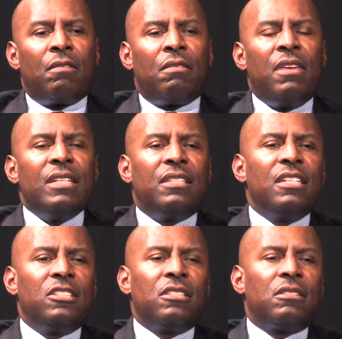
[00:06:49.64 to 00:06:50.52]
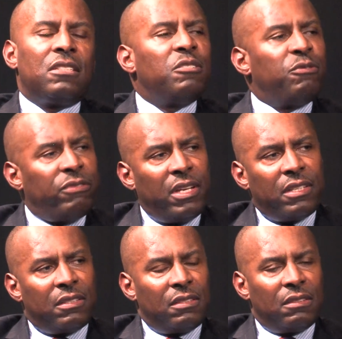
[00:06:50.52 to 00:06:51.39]
They tend to
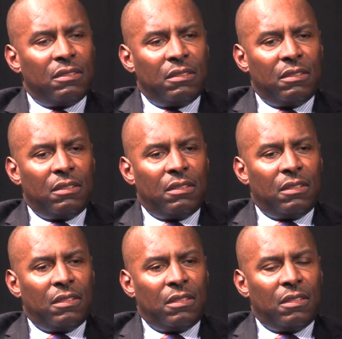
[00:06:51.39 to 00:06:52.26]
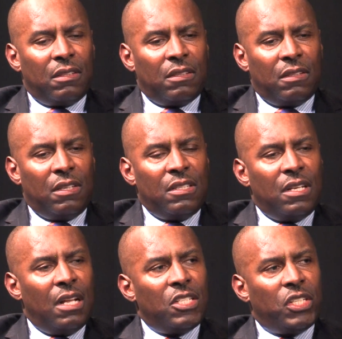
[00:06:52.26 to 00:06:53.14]
conflate
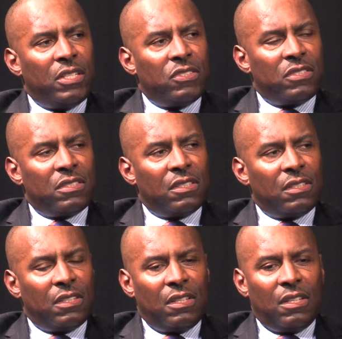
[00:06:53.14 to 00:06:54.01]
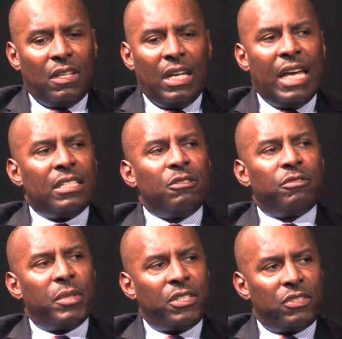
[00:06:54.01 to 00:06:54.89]
intelligence and
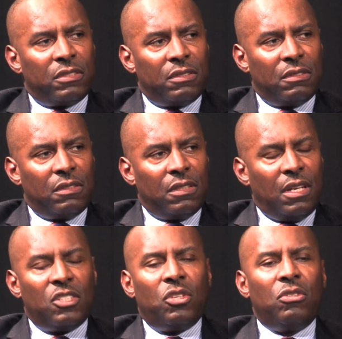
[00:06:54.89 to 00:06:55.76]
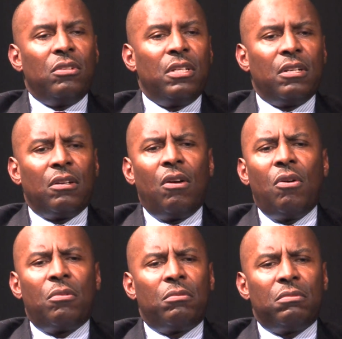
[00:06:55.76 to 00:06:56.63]
information. And so you'll hear,
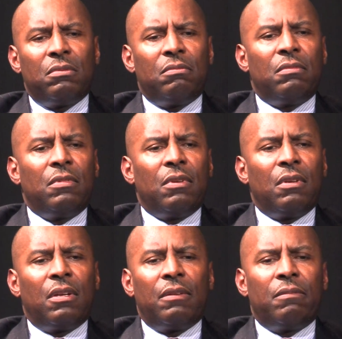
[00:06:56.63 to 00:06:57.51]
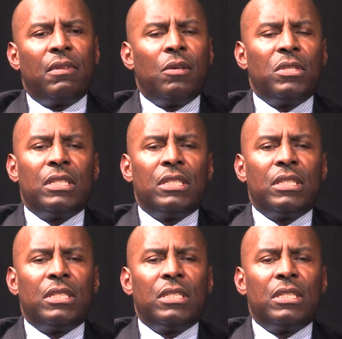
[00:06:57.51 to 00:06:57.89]
oh, there was an